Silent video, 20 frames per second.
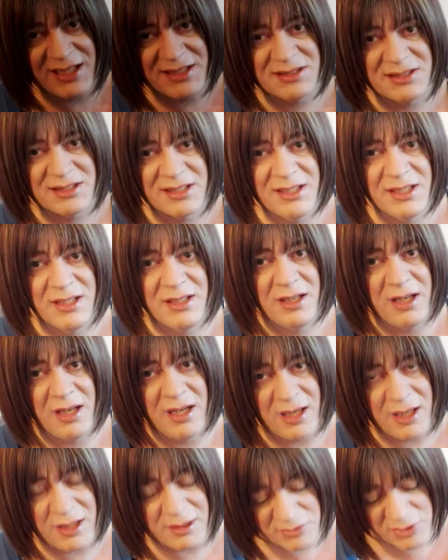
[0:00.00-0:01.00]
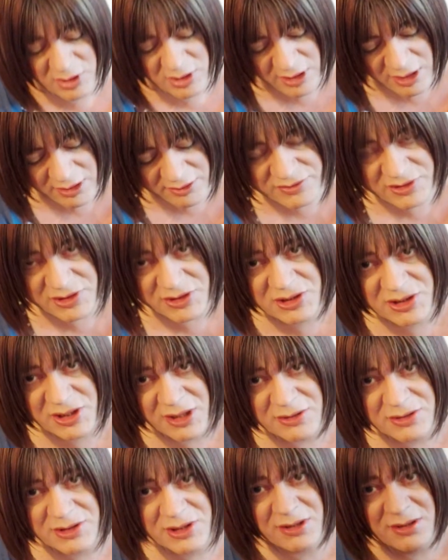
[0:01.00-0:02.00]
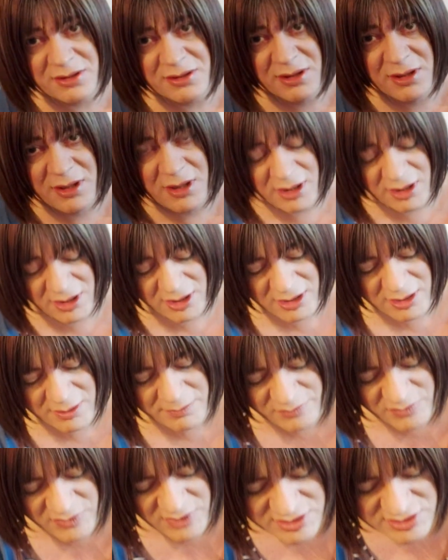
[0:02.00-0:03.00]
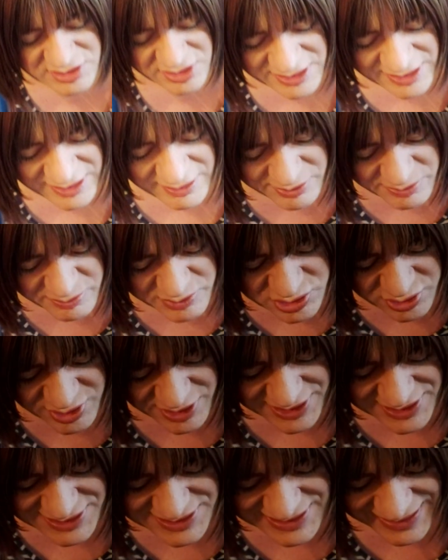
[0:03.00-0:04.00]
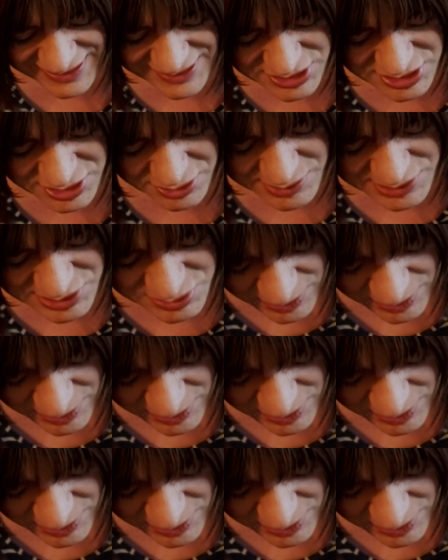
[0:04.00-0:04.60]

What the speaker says: is, that I've just showed you. So they're tricky to get into as